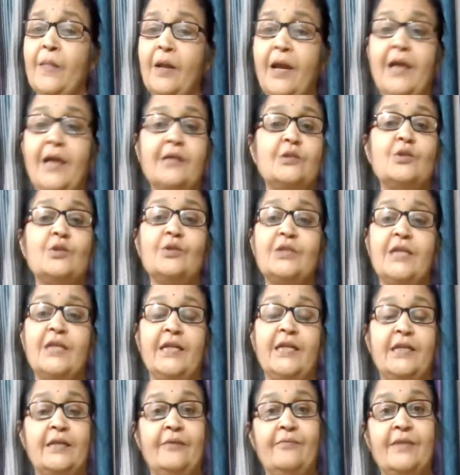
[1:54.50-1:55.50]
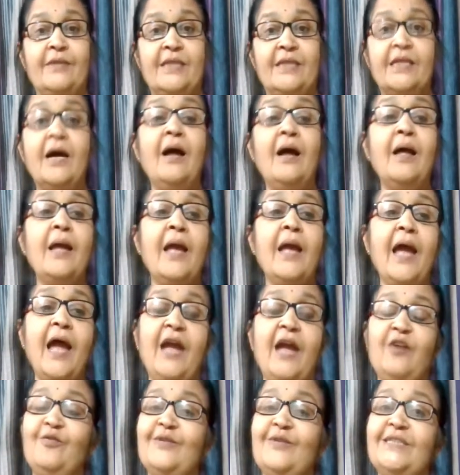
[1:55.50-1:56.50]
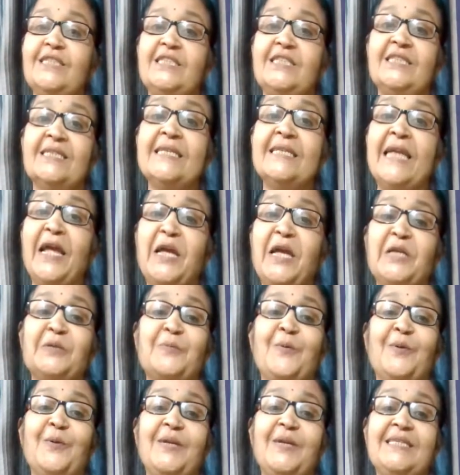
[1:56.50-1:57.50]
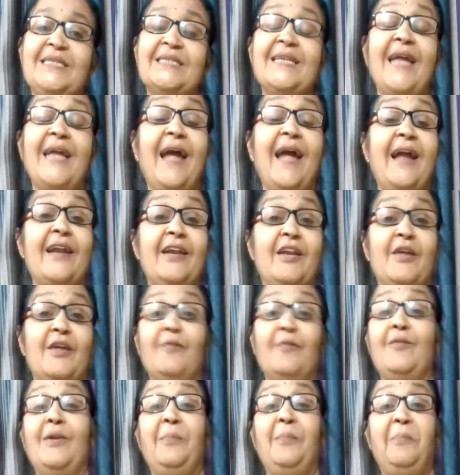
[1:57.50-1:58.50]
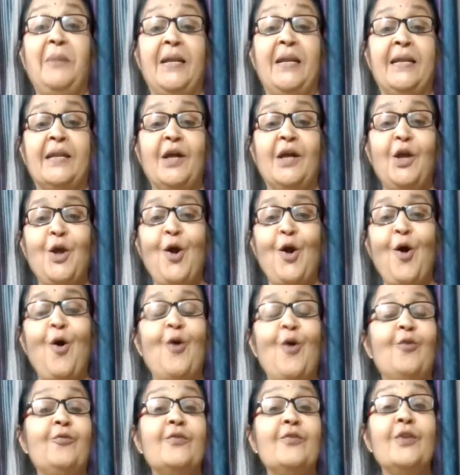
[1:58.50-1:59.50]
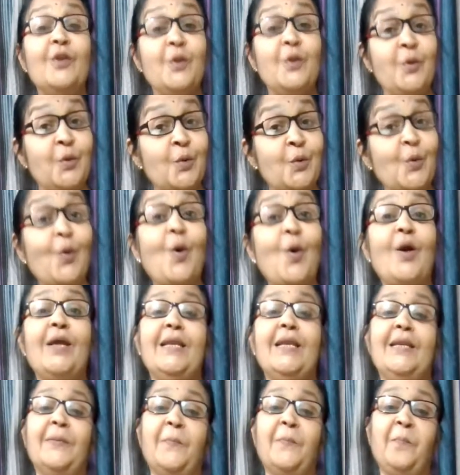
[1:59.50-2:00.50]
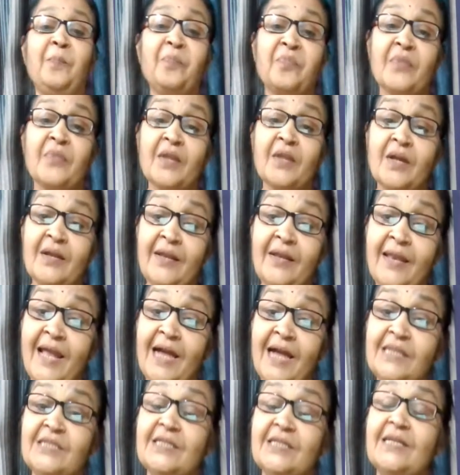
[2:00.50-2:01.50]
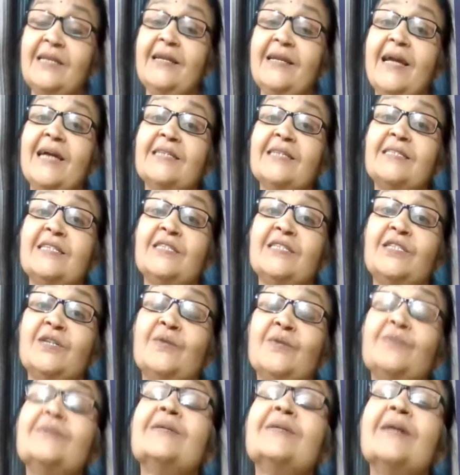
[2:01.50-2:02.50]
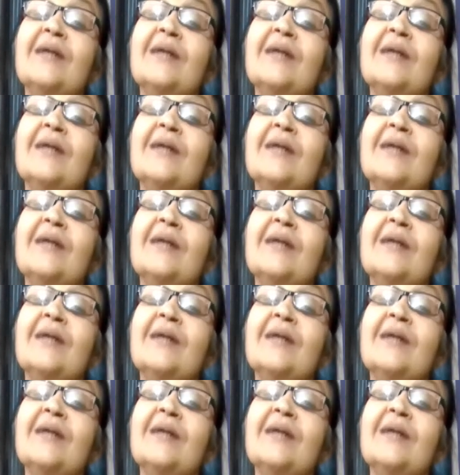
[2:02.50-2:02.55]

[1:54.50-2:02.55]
associated with the acquisition, exploration, and development of new oil, natural gas reserves,